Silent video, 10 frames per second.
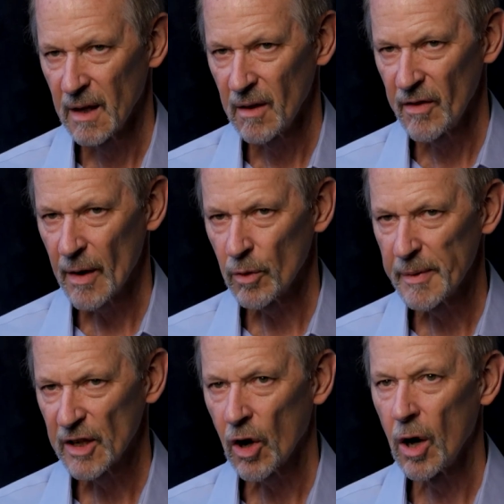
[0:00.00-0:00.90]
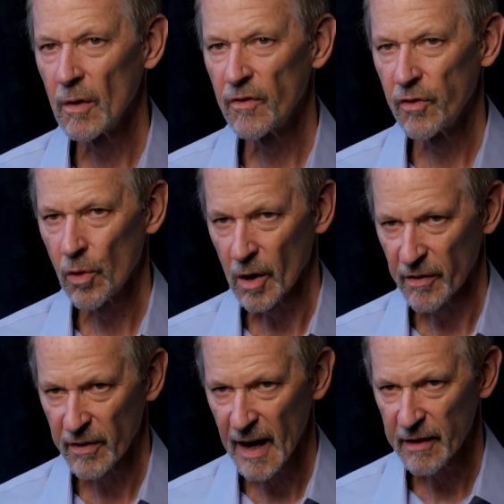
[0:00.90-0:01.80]
that will be called
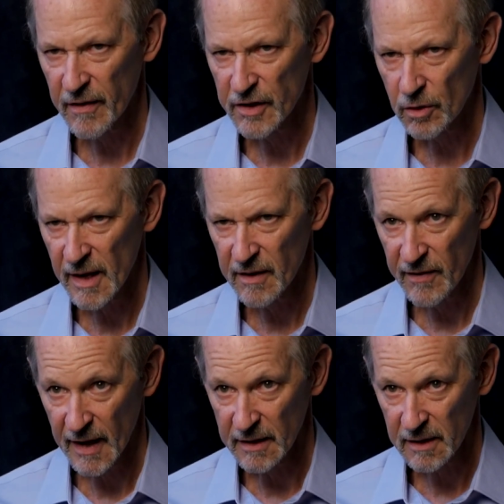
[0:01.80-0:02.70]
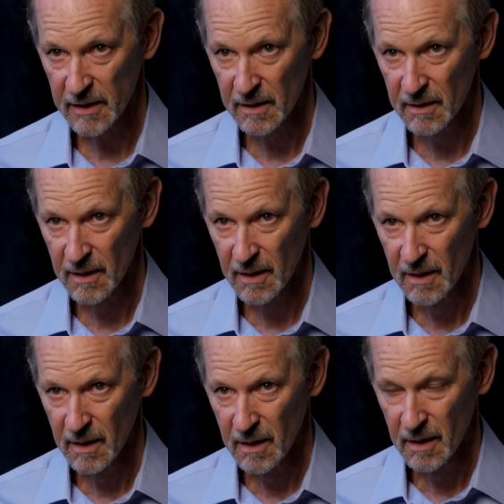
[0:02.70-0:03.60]
forth out of these great events.
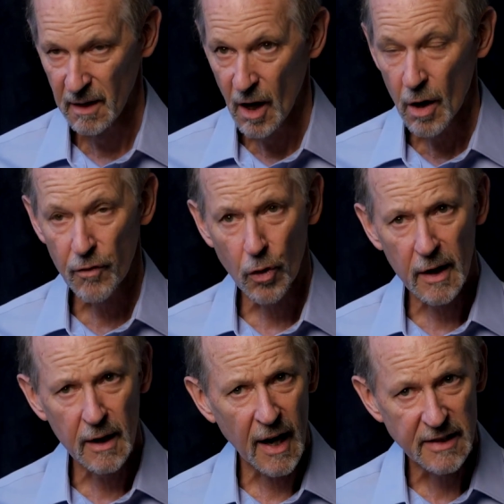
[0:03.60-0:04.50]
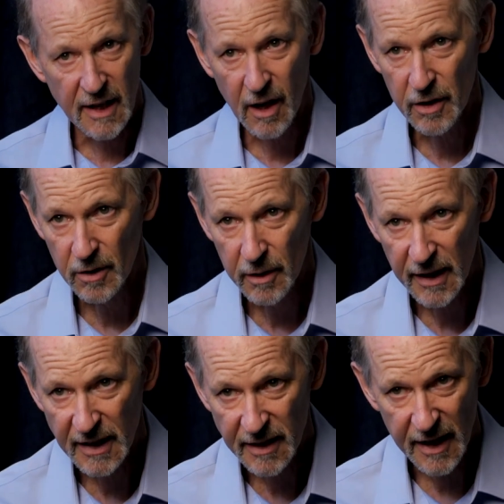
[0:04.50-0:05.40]
For I tell you,
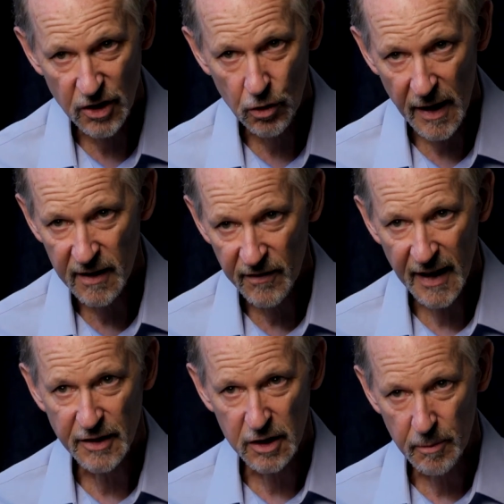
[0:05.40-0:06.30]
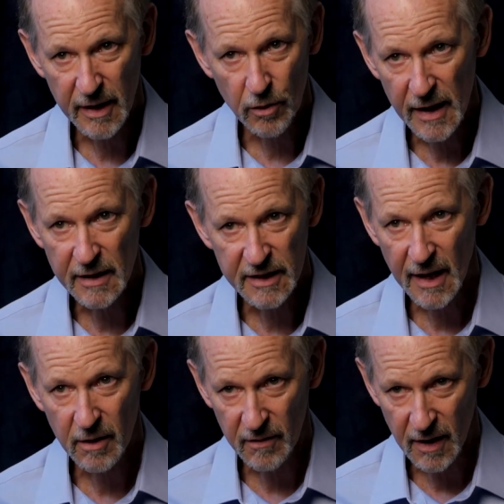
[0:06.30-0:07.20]
it takes great events to bring greatness
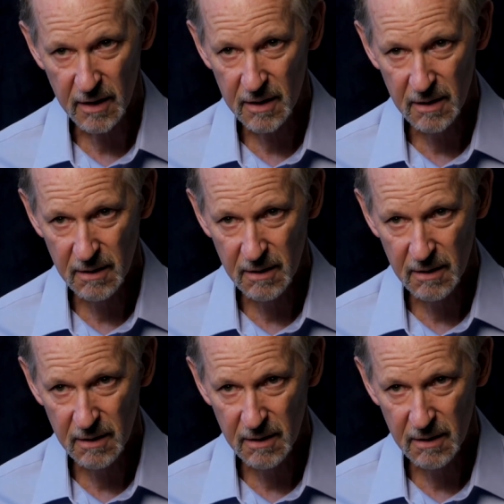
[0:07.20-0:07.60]
out of us.